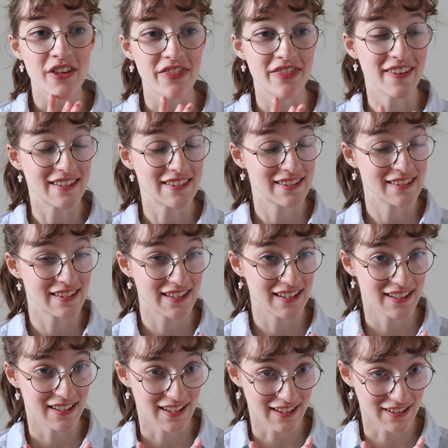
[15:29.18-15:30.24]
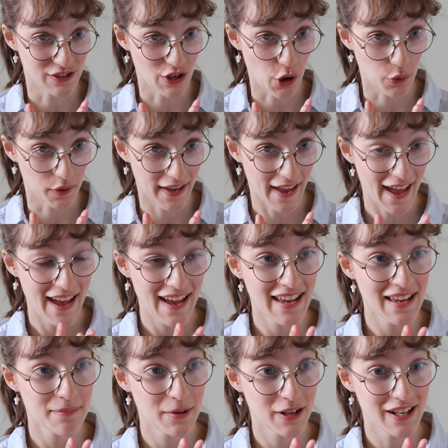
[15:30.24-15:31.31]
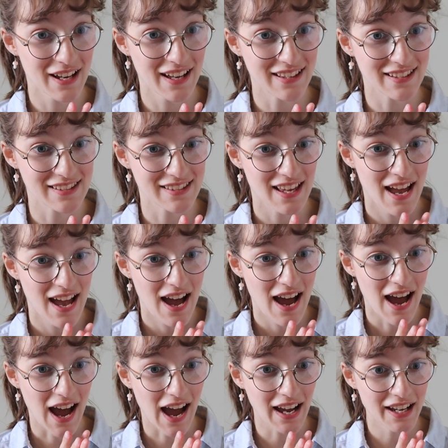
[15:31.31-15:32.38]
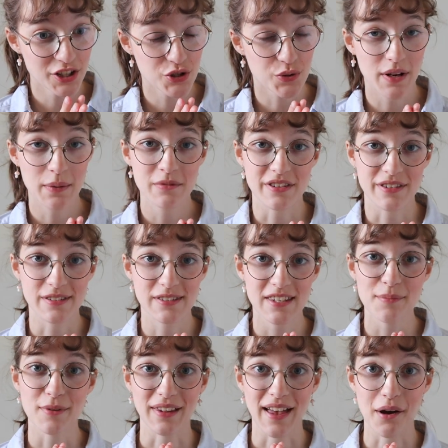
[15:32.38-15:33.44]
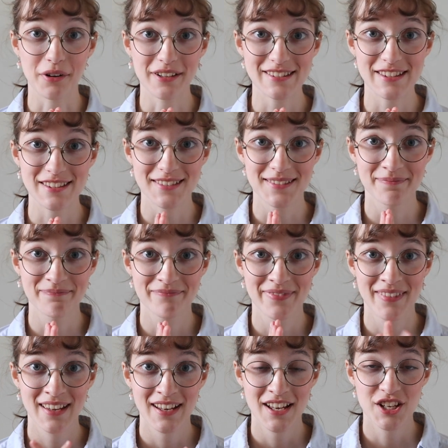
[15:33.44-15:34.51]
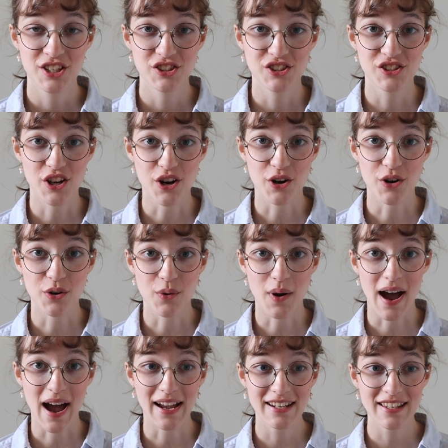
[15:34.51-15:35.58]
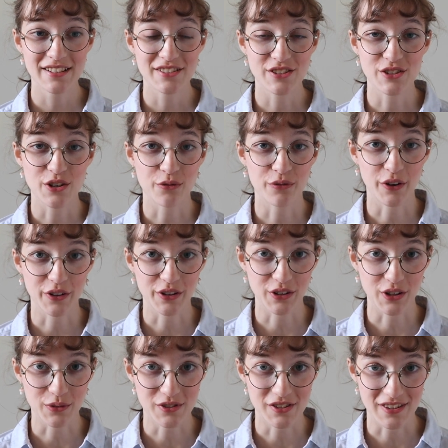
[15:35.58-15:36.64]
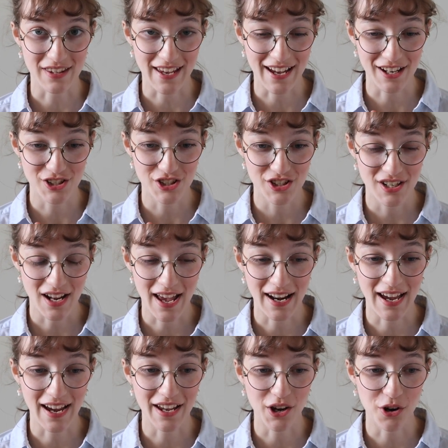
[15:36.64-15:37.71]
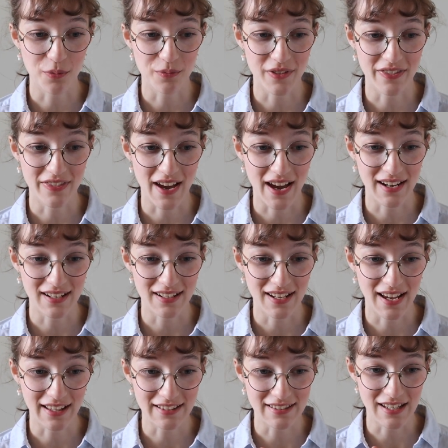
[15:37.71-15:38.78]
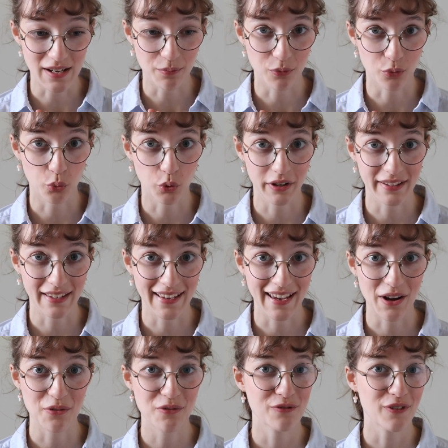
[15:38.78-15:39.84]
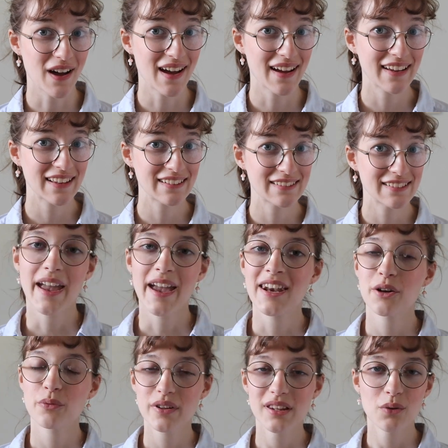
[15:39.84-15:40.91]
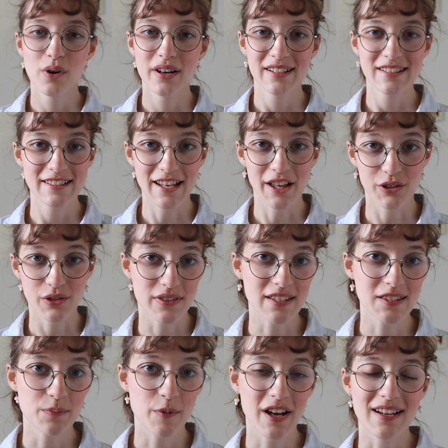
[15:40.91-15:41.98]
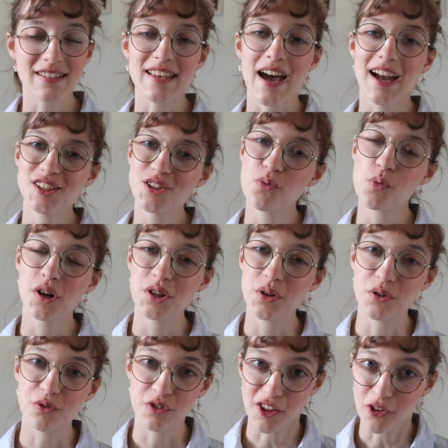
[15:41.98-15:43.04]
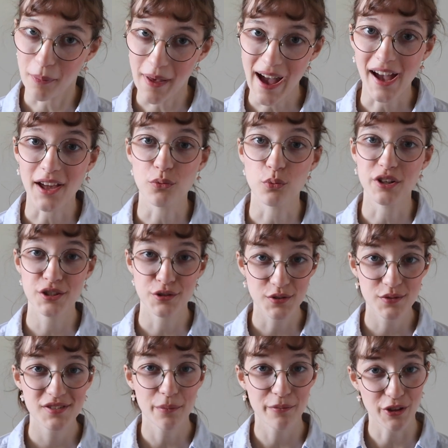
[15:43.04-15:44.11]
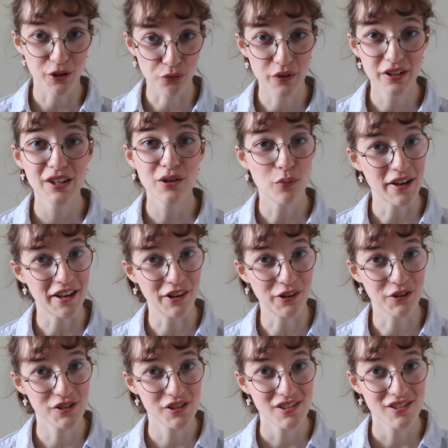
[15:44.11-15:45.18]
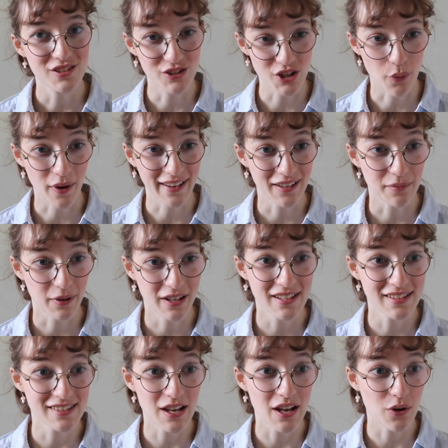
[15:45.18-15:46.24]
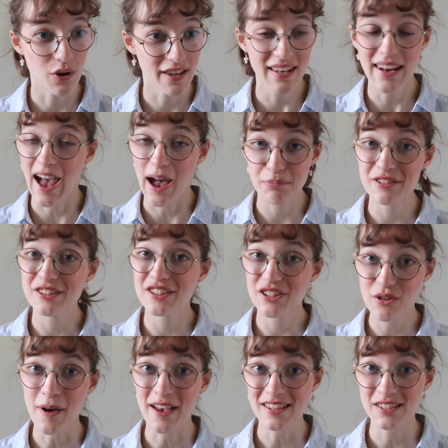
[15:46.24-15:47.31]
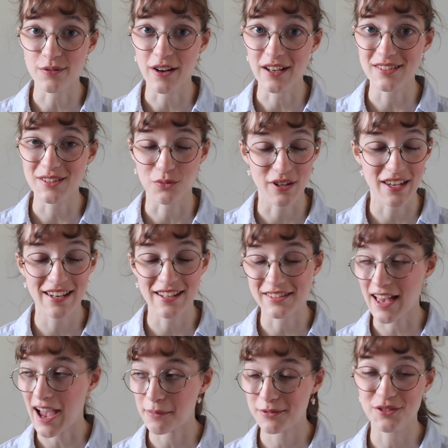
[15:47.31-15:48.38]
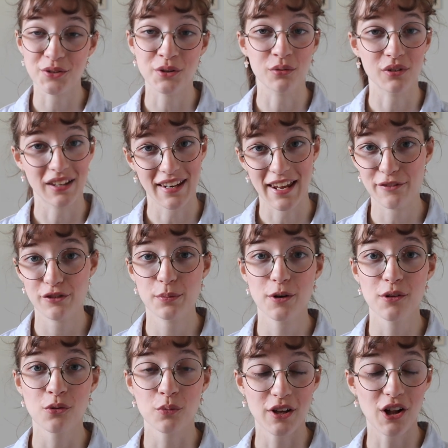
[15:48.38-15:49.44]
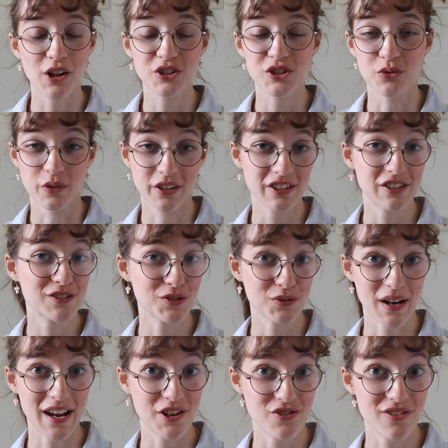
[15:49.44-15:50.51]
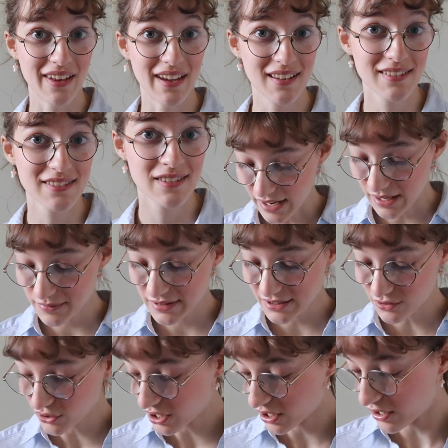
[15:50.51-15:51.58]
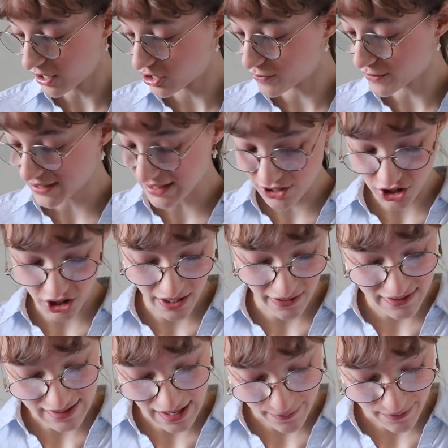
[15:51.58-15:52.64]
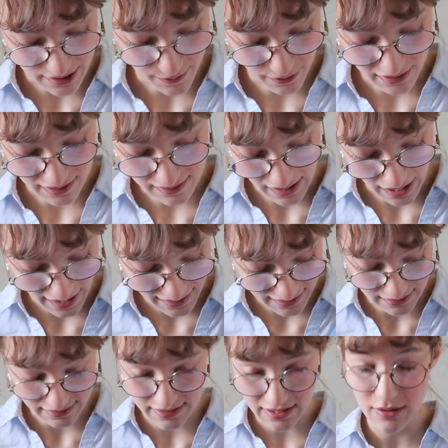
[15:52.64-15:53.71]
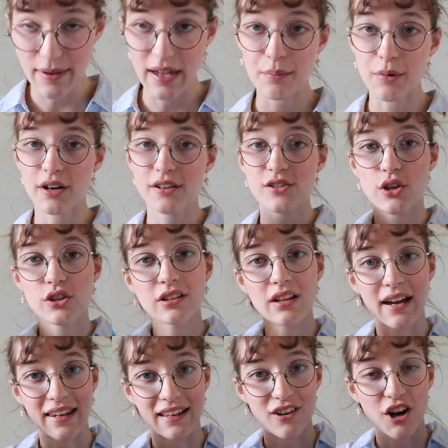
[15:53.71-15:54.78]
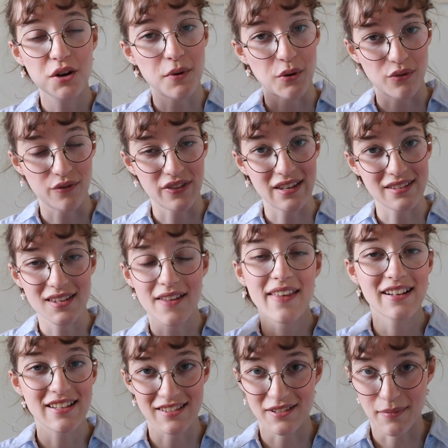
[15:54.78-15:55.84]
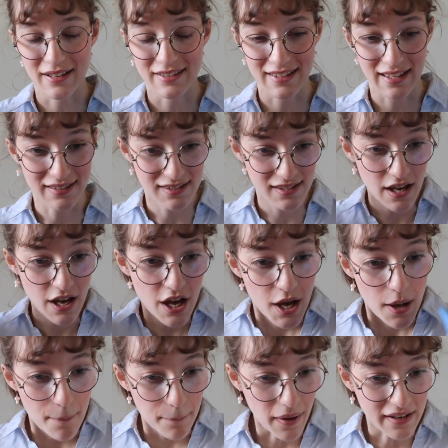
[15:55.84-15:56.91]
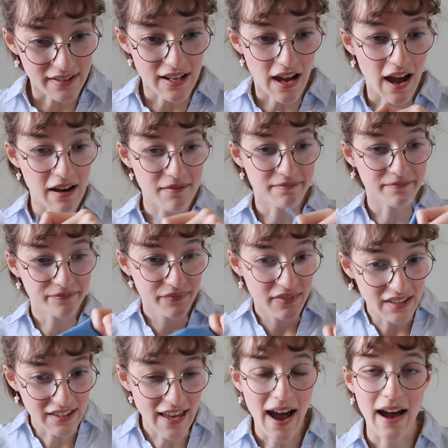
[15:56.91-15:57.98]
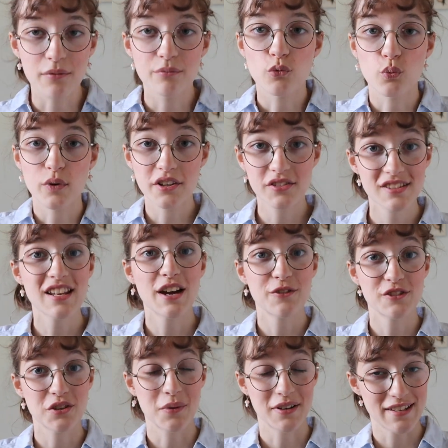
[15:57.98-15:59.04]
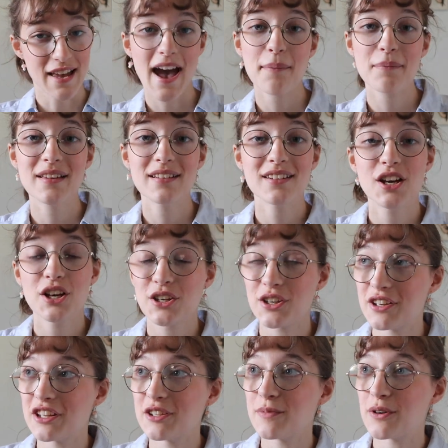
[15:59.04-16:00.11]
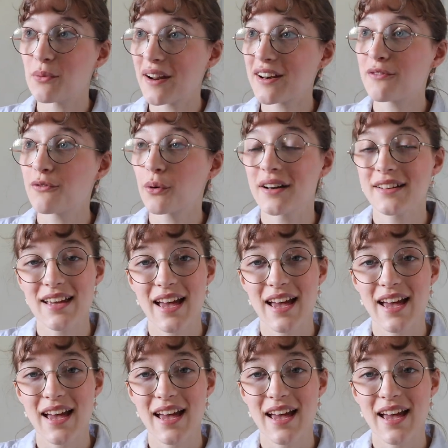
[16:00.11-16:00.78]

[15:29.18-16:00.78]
that this is okay because I trimmed the seam allowance. So I need to sew very close to the edge and I hope that that ends up working out fine. And I really wanted to tell you this because I don't want you to feel bad when you do something really weird sewing because it happens to the best of us. It is absolutely inevitable. We all do really strange things. And I'm still not 100% sure how this happened because I can see the pen marks on the lining on both of these and that doesn't make sense. But, um, yeah, weird stuff is going to happen, you need to be ready for it,